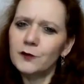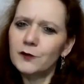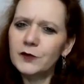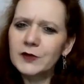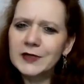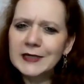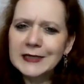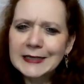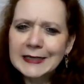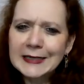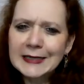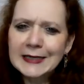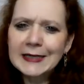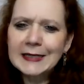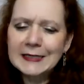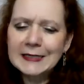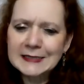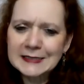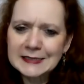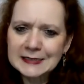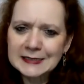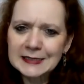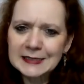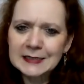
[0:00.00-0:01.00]

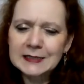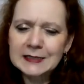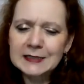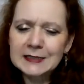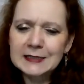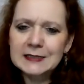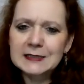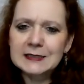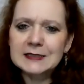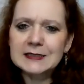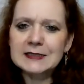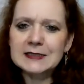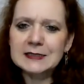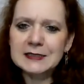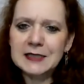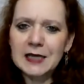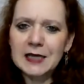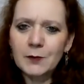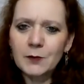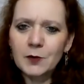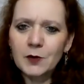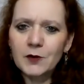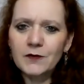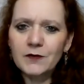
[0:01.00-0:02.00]
release
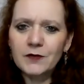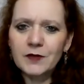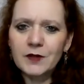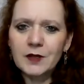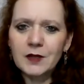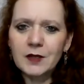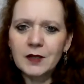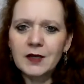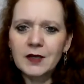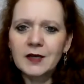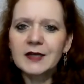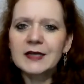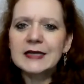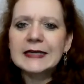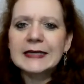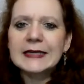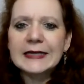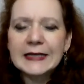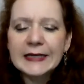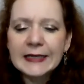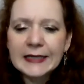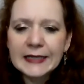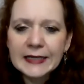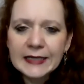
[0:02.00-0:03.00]
some of the
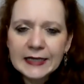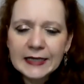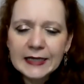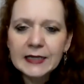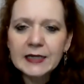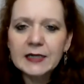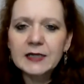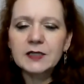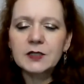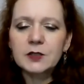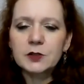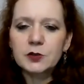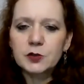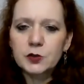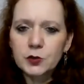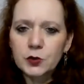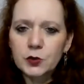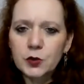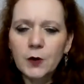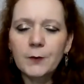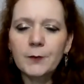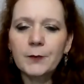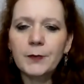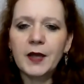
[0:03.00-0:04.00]
need to
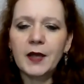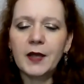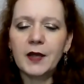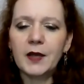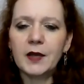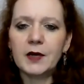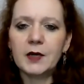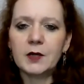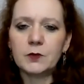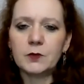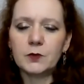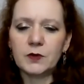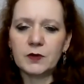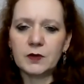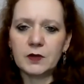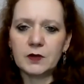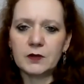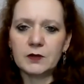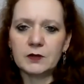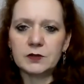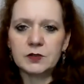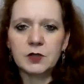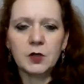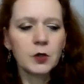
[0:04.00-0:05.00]
compare with
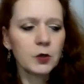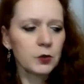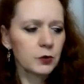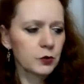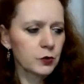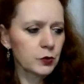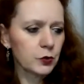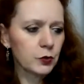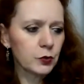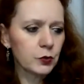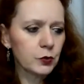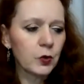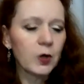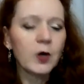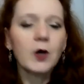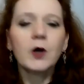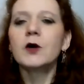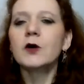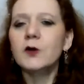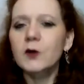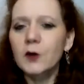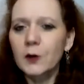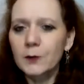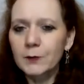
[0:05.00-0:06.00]
others, to
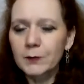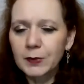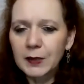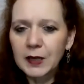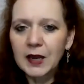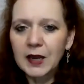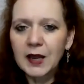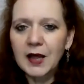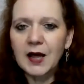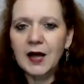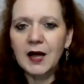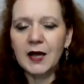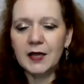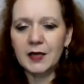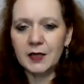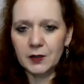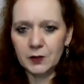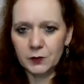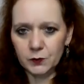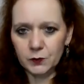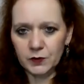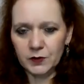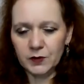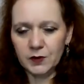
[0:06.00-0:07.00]

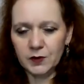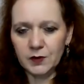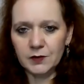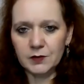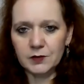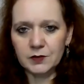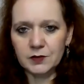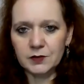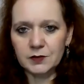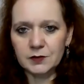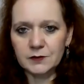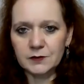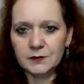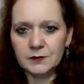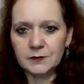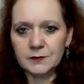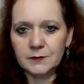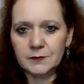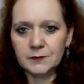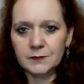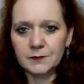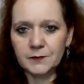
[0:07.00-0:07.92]
comply with others.